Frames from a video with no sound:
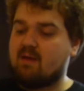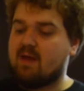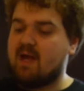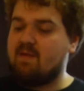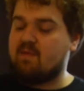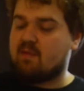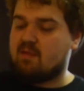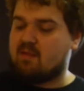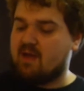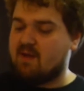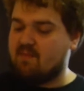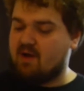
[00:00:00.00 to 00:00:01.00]
kind of a
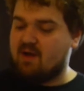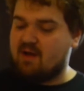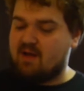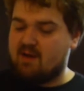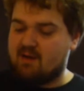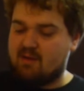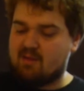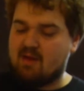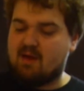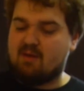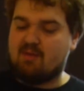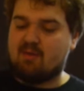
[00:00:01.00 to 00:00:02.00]
stigma on eating this
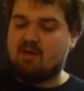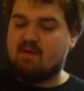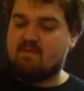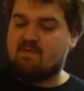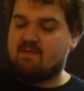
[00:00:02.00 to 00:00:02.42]
kind of stuff,